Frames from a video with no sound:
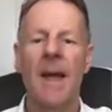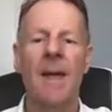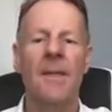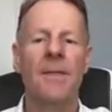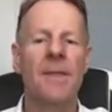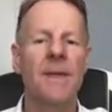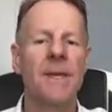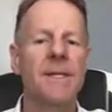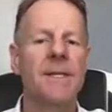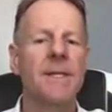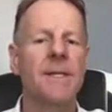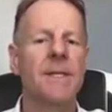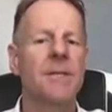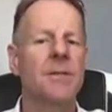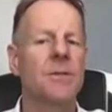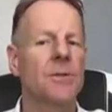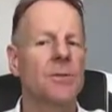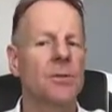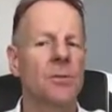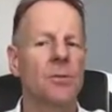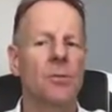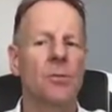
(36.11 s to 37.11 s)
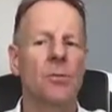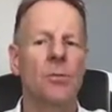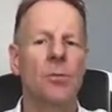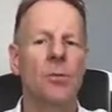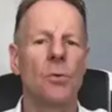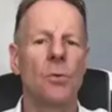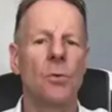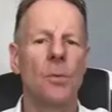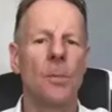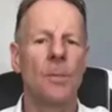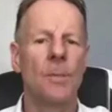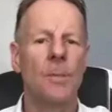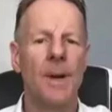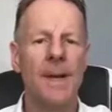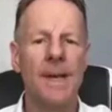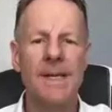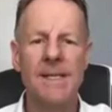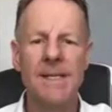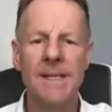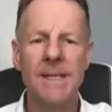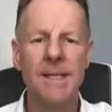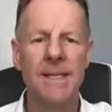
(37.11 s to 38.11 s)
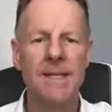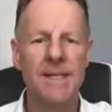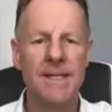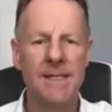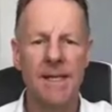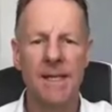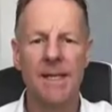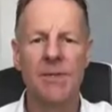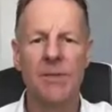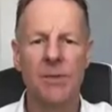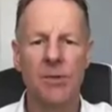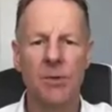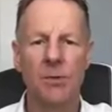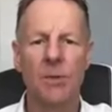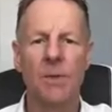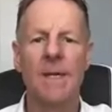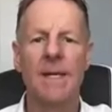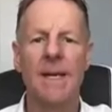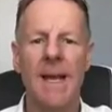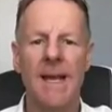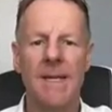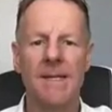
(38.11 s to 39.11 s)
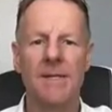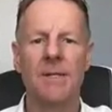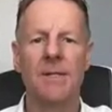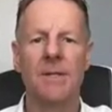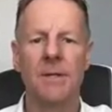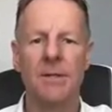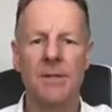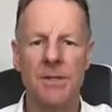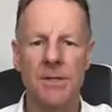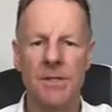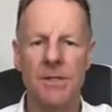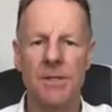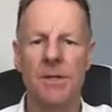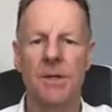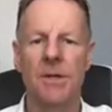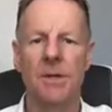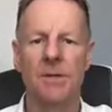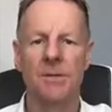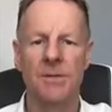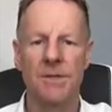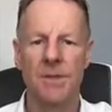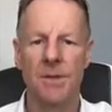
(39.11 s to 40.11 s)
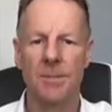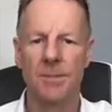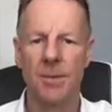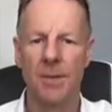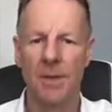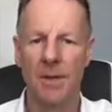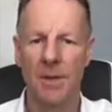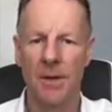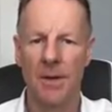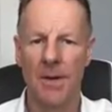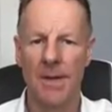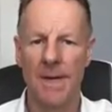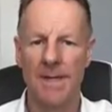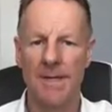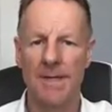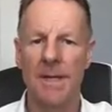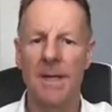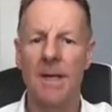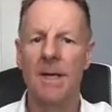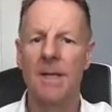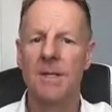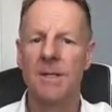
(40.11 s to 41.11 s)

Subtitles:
And this is to basically say to you, let's conserve supplies.